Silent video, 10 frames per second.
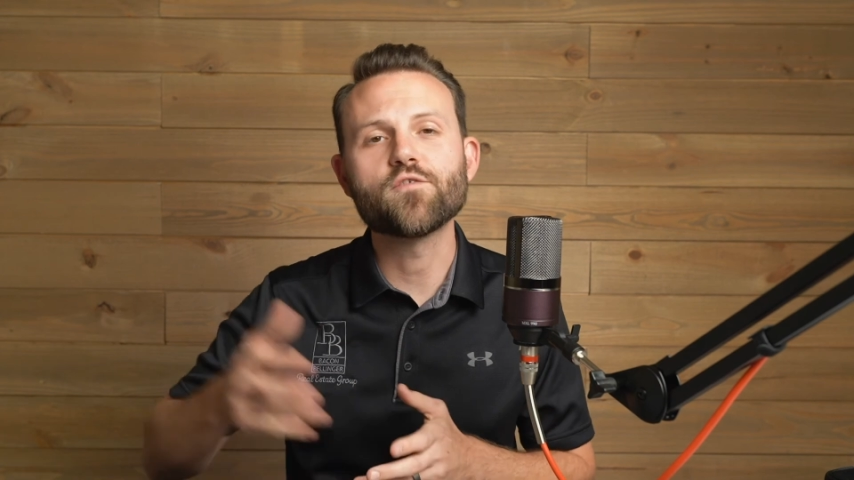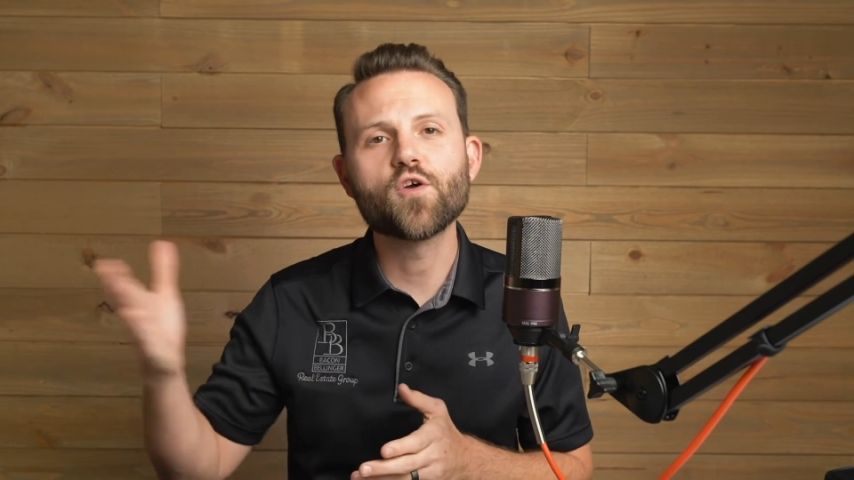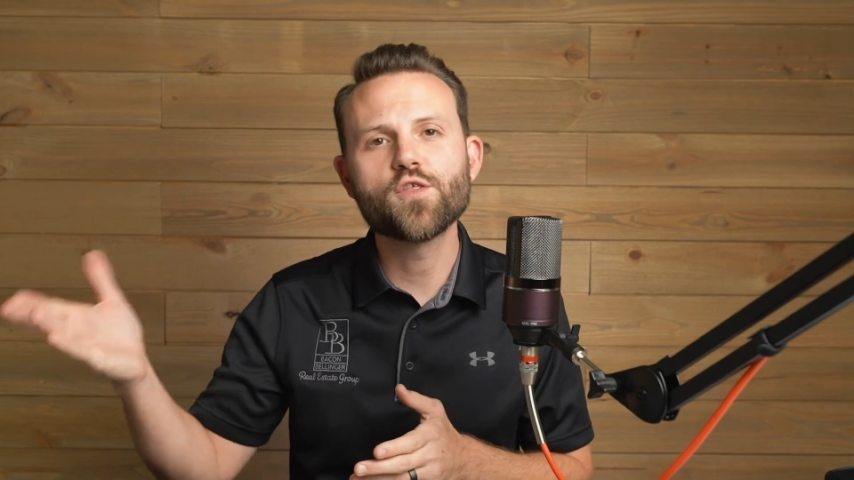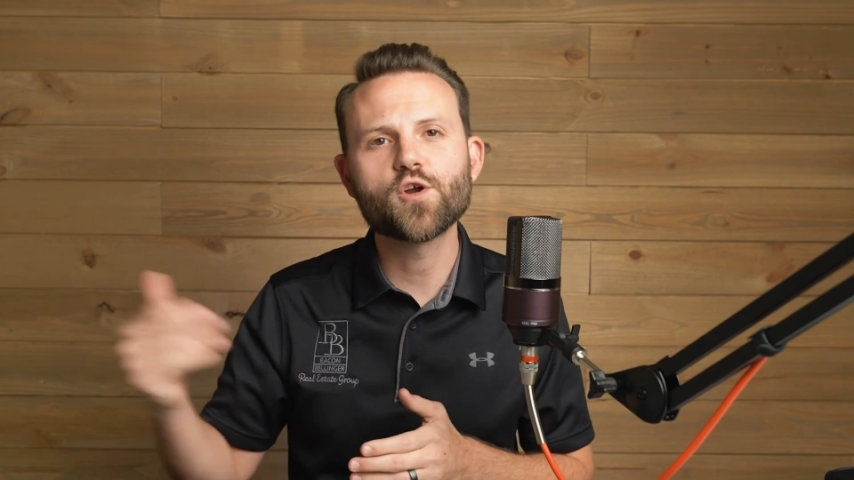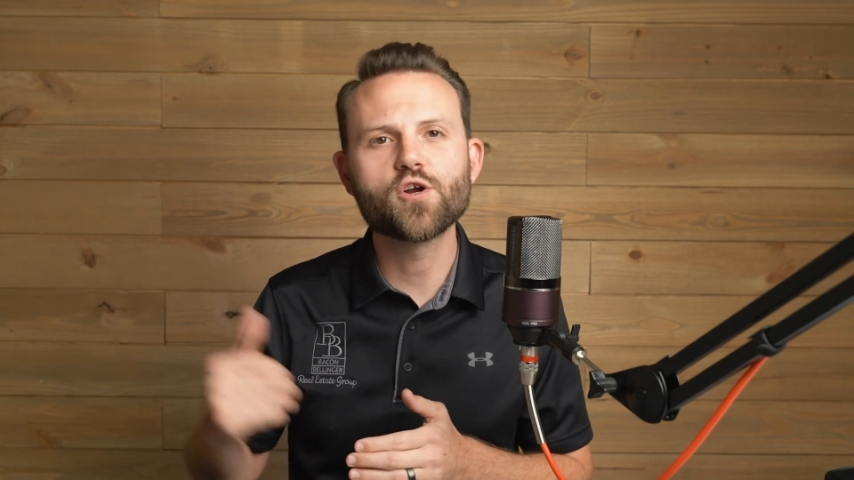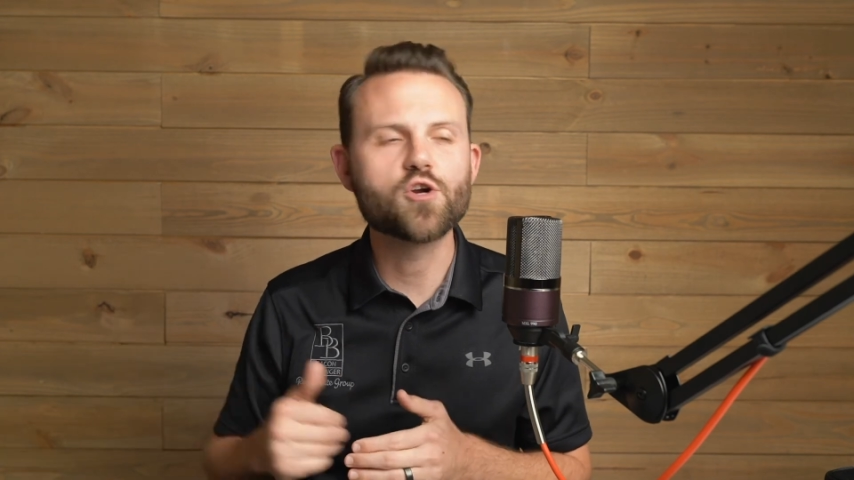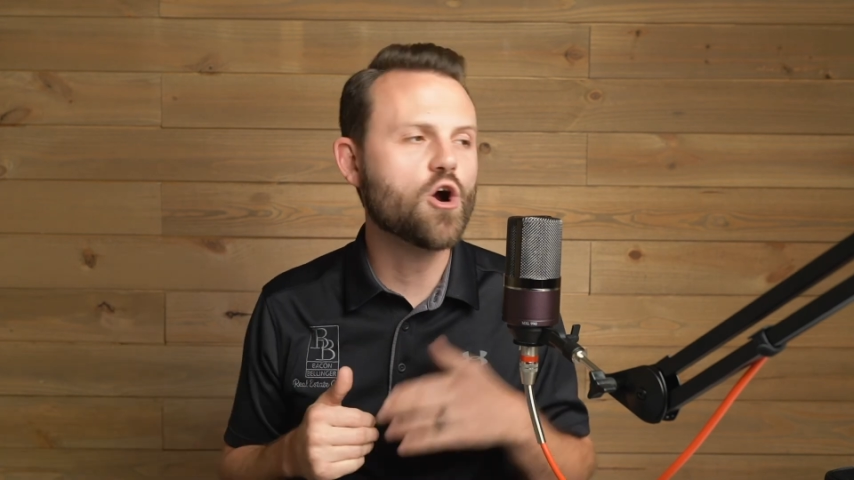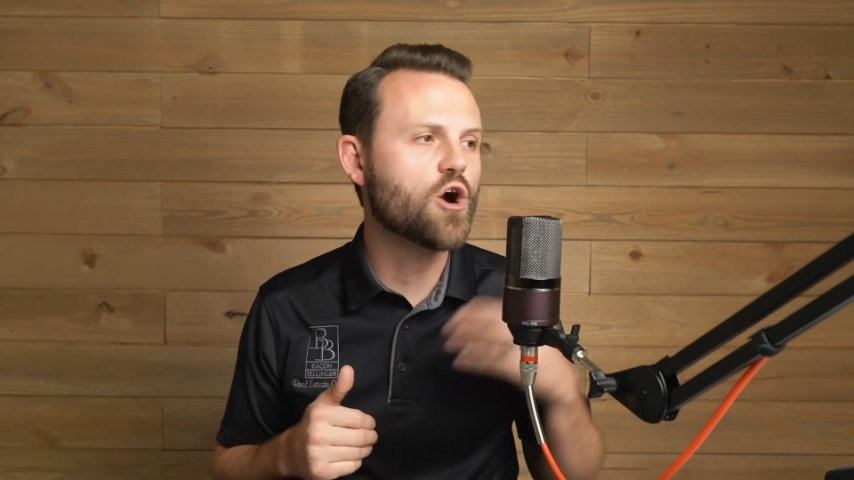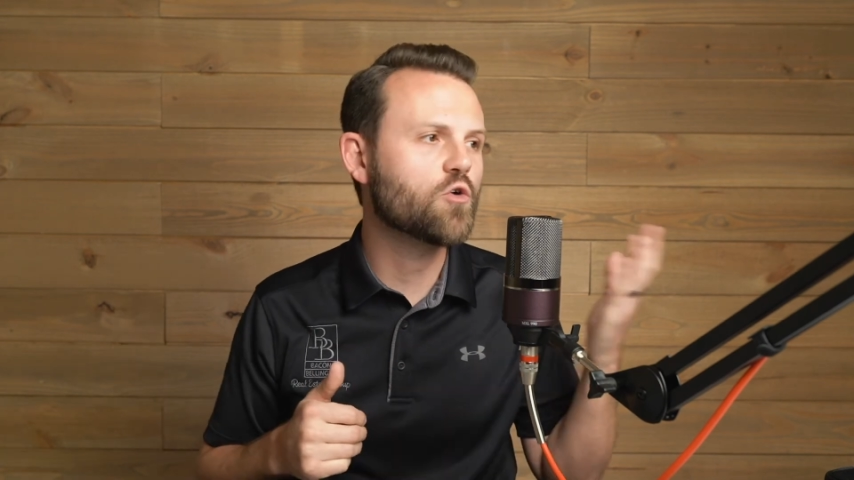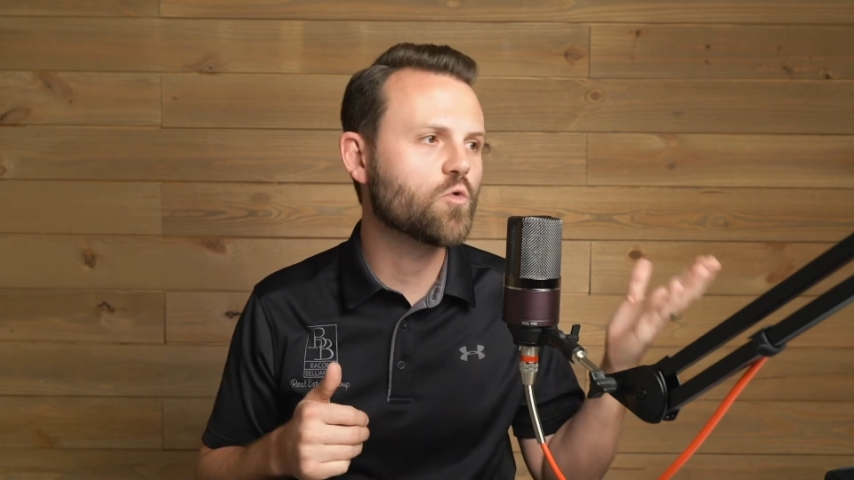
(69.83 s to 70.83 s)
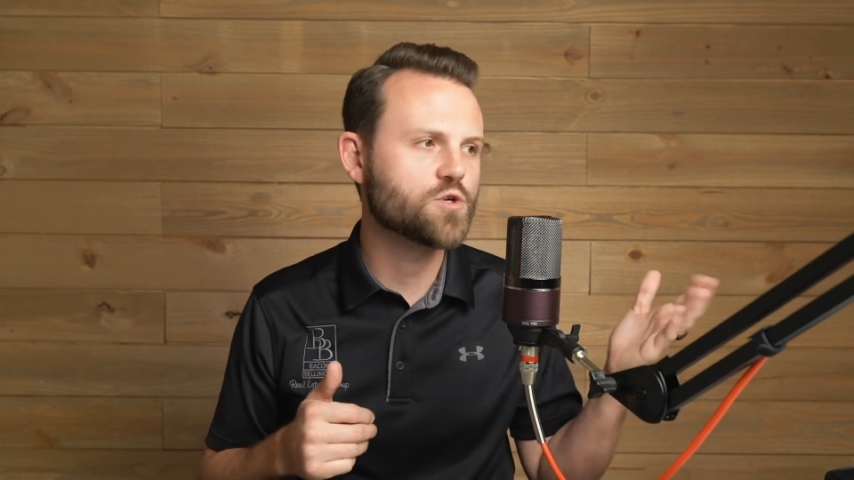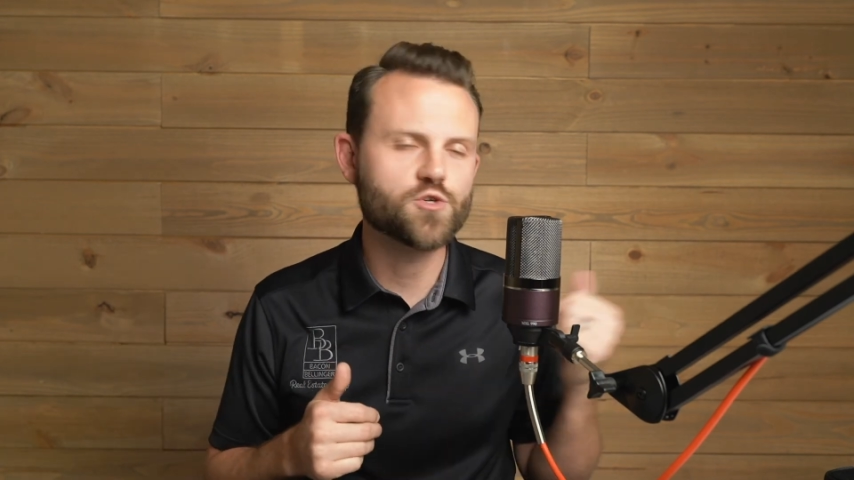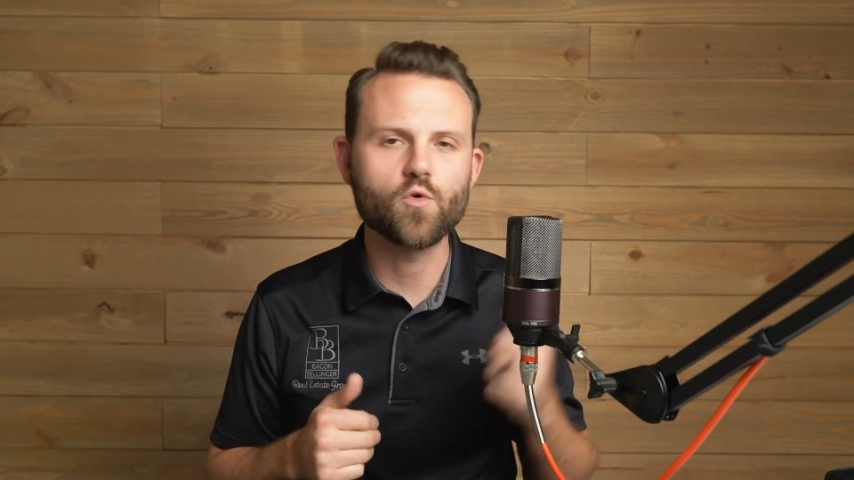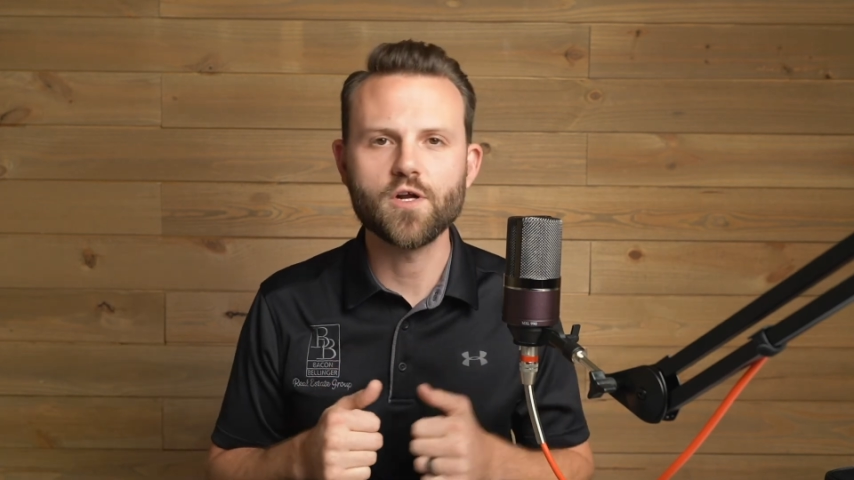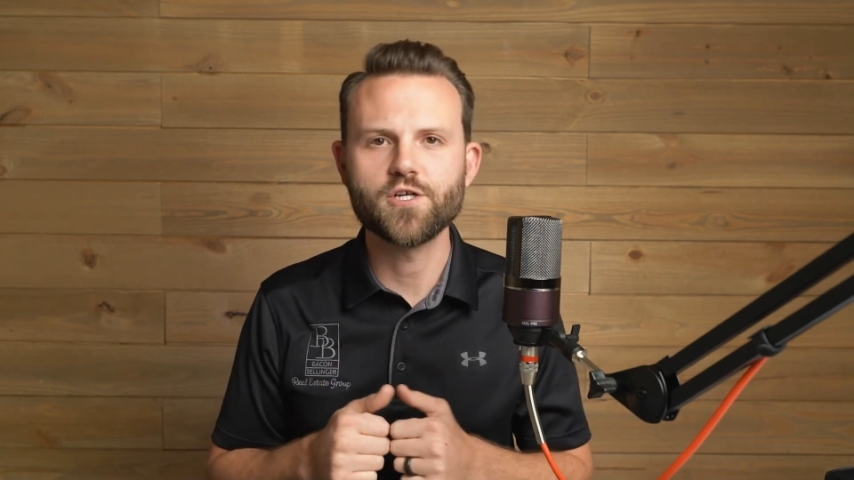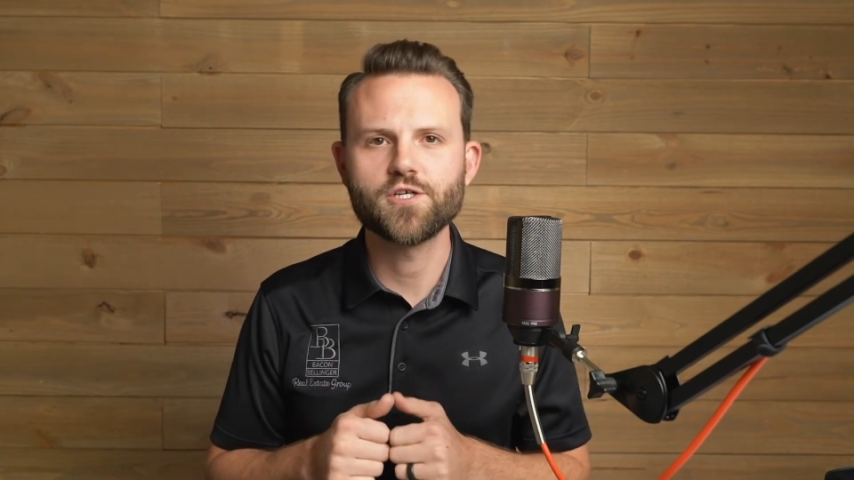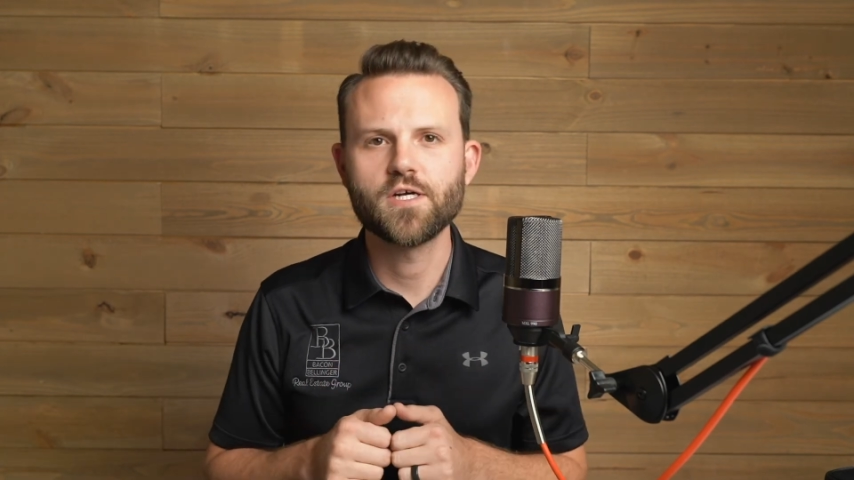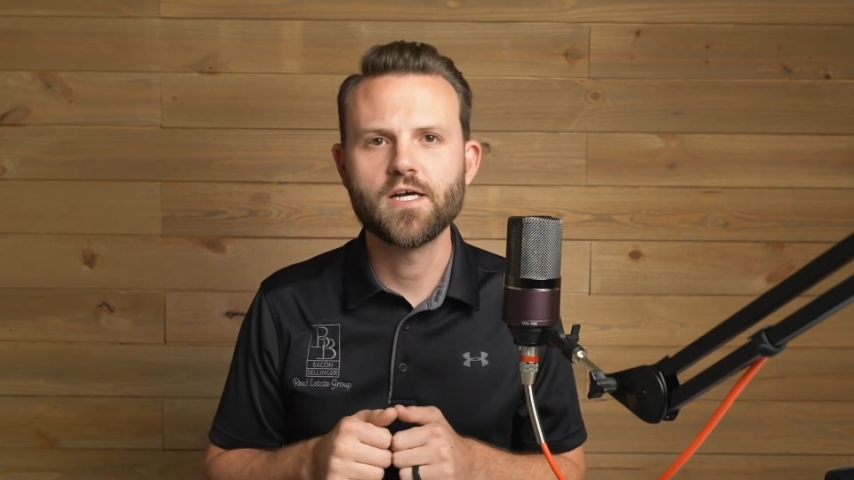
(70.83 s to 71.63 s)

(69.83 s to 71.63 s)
For a 3rd car or storage?